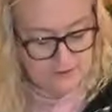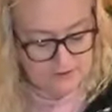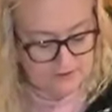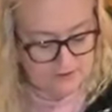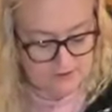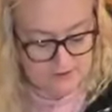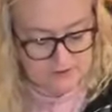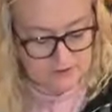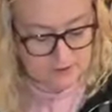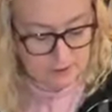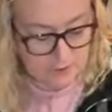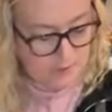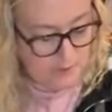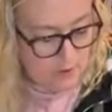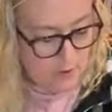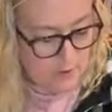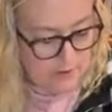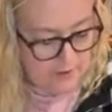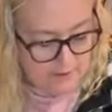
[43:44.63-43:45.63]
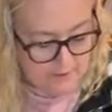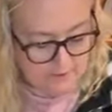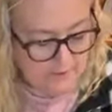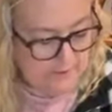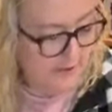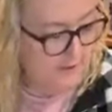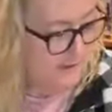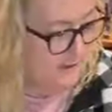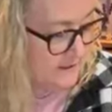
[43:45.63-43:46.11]
So just a super
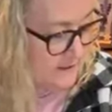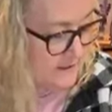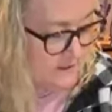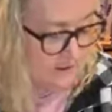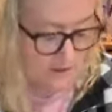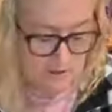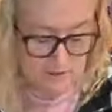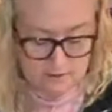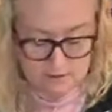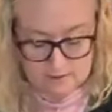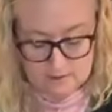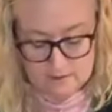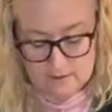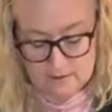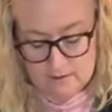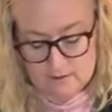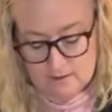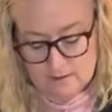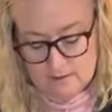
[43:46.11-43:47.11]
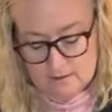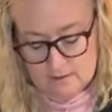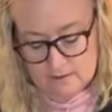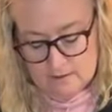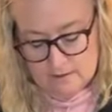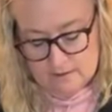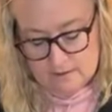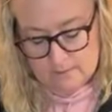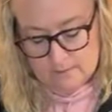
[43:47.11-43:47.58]
quick, fun little,
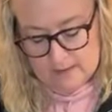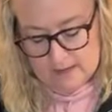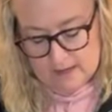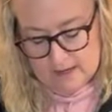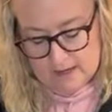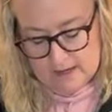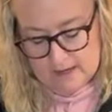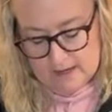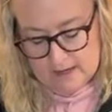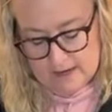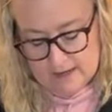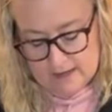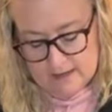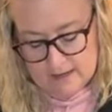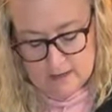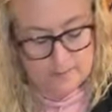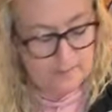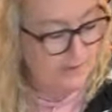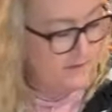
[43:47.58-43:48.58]
and we can add a